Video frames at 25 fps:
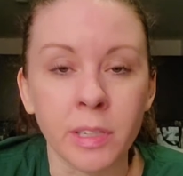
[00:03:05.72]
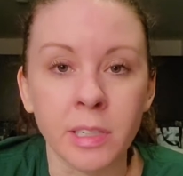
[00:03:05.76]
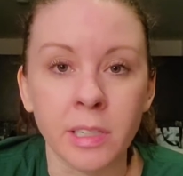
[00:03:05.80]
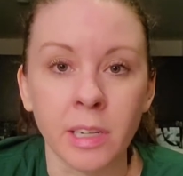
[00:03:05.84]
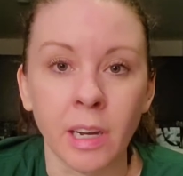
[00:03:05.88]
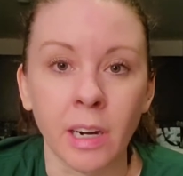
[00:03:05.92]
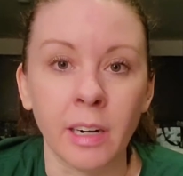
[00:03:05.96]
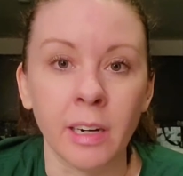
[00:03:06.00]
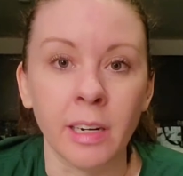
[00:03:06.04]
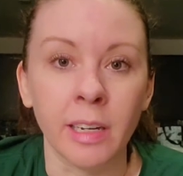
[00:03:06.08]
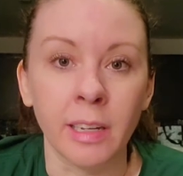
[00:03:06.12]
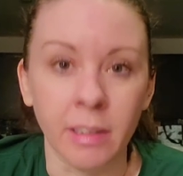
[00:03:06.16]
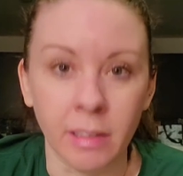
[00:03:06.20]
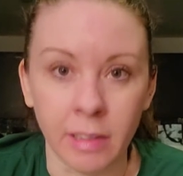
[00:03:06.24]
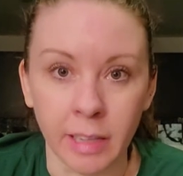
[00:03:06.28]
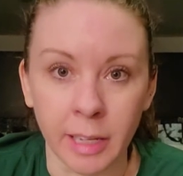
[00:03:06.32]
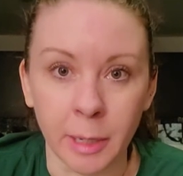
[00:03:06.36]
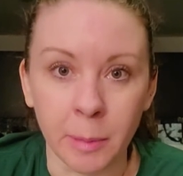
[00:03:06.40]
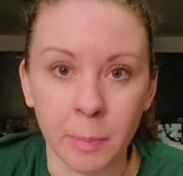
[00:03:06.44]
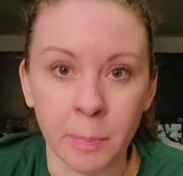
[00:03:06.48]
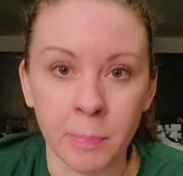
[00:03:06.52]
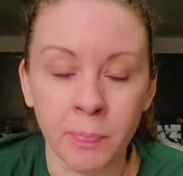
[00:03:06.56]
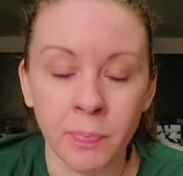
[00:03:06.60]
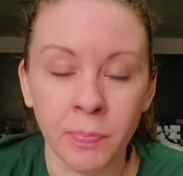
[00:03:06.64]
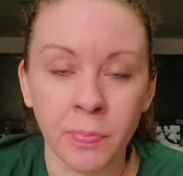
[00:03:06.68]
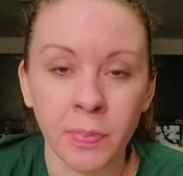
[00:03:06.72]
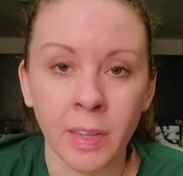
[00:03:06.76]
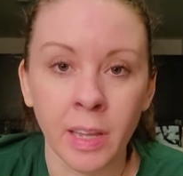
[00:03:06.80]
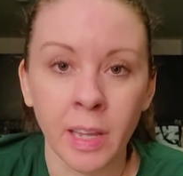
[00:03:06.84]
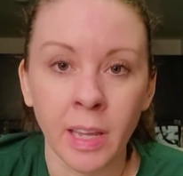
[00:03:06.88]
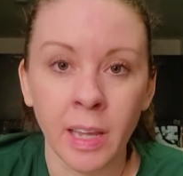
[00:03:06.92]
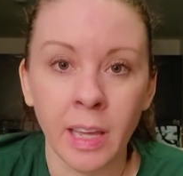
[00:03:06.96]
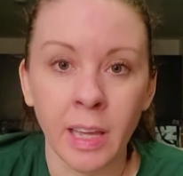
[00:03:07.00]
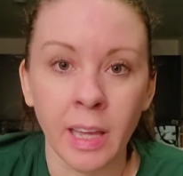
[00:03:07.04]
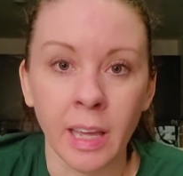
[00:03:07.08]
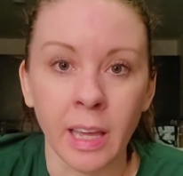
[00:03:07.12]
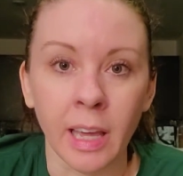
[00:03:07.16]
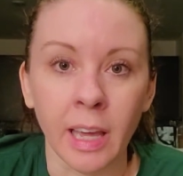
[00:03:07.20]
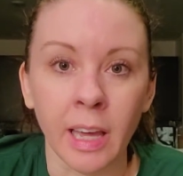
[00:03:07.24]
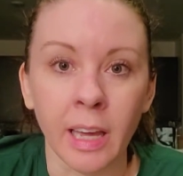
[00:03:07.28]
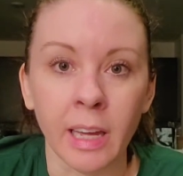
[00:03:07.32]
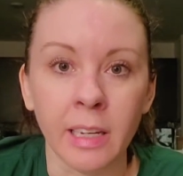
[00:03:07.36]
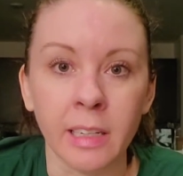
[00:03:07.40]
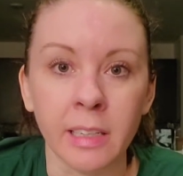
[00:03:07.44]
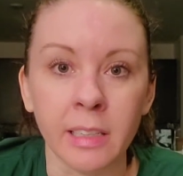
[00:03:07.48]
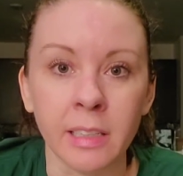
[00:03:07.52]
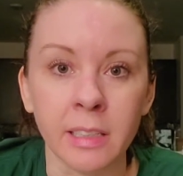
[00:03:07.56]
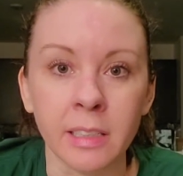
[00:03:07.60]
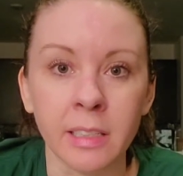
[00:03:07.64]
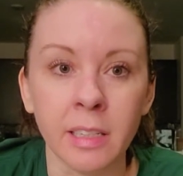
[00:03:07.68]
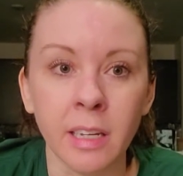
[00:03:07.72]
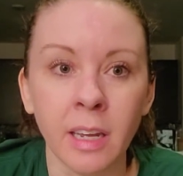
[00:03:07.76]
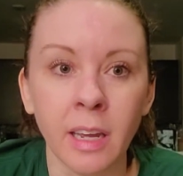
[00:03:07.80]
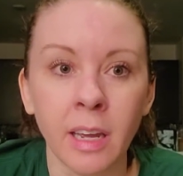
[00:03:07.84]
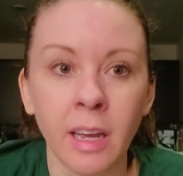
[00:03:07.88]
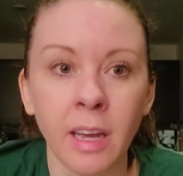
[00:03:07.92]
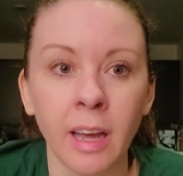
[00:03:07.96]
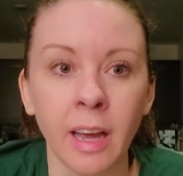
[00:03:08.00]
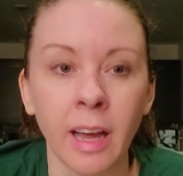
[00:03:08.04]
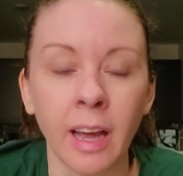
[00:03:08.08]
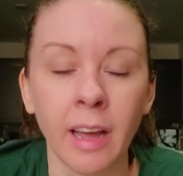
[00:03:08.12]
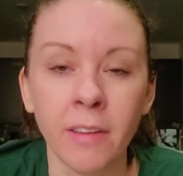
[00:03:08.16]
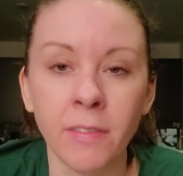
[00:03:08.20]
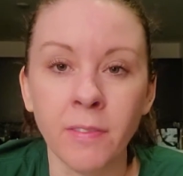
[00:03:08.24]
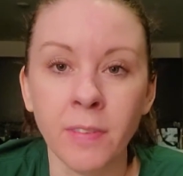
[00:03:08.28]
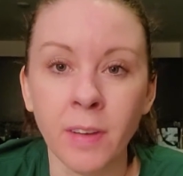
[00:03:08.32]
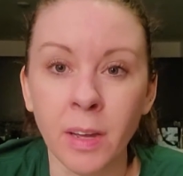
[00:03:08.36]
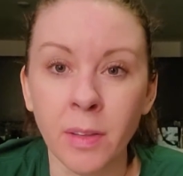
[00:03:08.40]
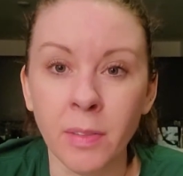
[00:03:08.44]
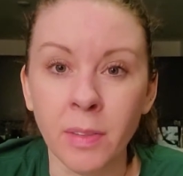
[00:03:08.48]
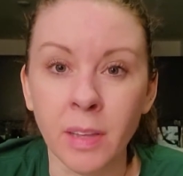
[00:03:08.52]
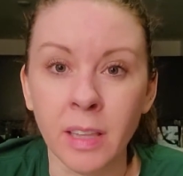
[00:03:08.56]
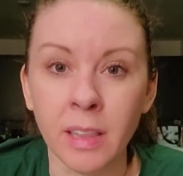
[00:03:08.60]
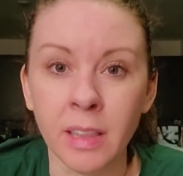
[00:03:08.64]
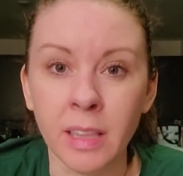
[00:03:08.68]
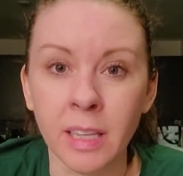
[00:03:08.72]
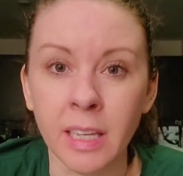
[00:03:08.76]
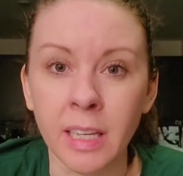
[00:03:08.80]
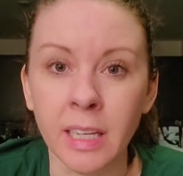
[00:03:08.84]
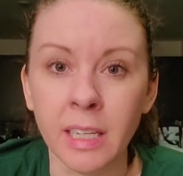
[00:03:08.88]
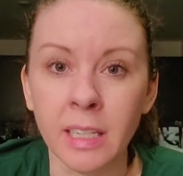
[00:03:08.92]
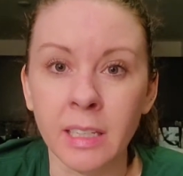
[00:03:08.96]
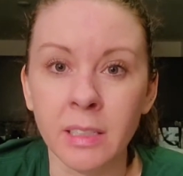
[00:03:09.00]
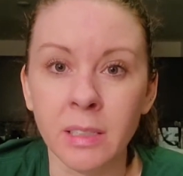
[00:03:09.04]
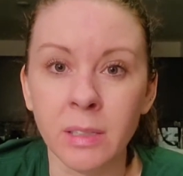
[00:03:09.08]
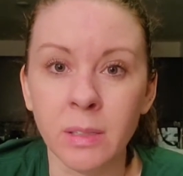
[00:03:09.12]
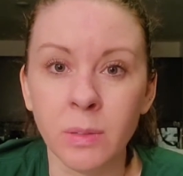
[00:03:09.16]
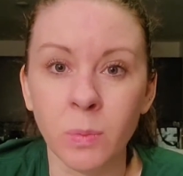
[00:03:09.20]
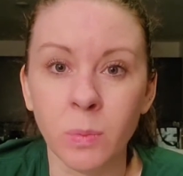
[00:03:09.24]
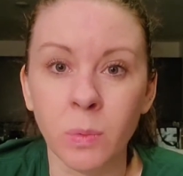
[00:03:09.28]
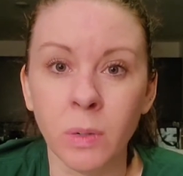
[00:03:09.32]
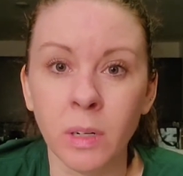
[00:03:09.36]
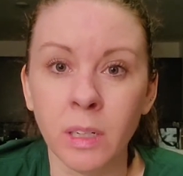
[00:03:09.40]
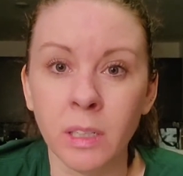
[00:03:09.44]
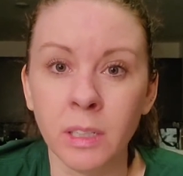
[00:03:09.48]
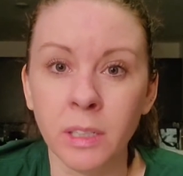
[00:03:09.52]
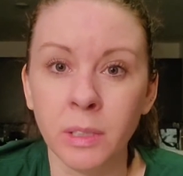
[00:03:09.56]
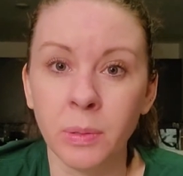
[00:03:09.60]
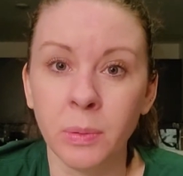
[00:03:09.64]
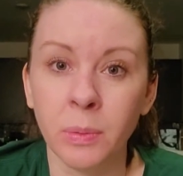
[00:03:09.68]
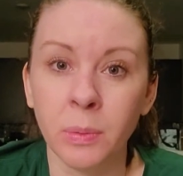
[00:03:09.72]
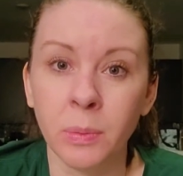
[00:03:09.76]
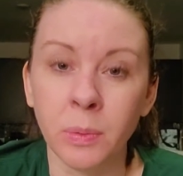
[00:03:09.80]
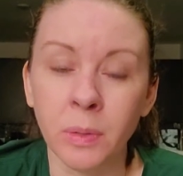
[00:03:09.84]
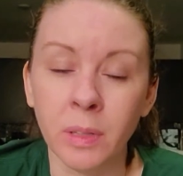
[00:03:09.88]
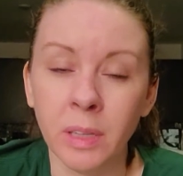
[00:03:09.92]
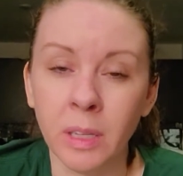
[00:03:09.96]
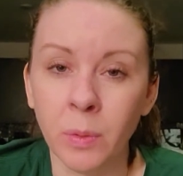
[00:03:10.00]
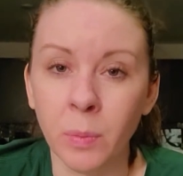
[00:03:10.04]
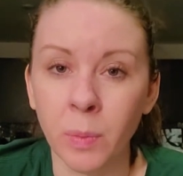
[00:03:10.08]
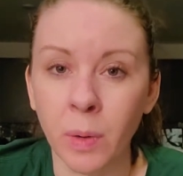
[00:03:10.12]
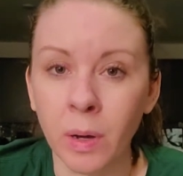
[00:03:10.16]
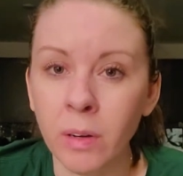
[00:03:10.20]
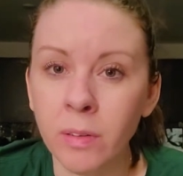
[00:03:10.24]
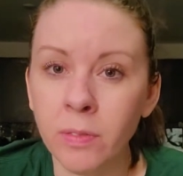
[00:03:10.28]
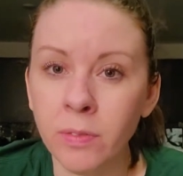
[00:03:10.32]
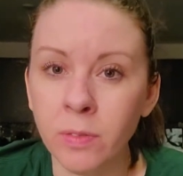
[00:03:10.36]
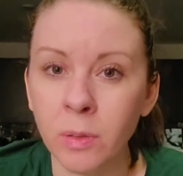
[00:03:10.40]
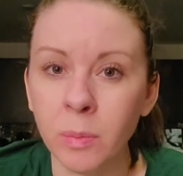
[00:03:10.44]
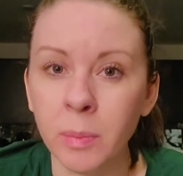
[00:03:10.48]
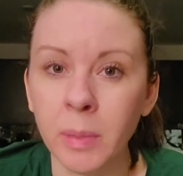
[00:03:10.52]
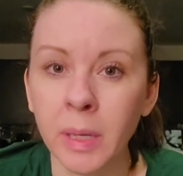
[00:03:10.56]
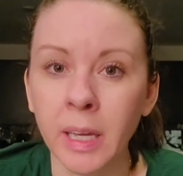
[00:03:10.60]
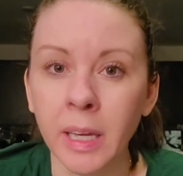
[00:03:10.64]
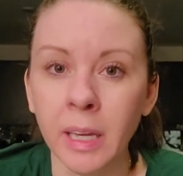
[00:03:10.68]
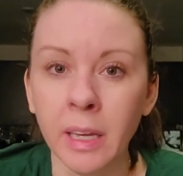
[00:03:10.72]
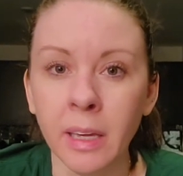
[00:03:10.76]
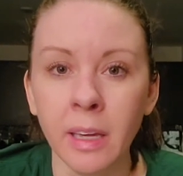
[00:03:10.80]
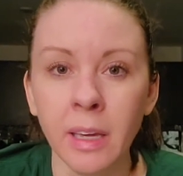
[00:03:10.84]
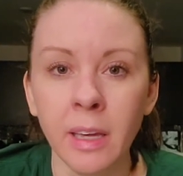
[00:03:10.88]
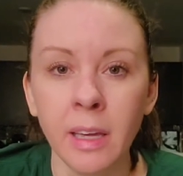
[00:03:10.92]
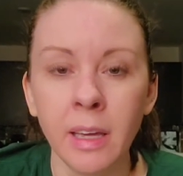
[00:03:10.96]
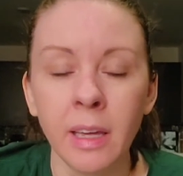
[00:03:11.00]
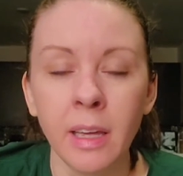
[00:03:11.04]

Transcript: scar healing. And I found that these worked really well for me.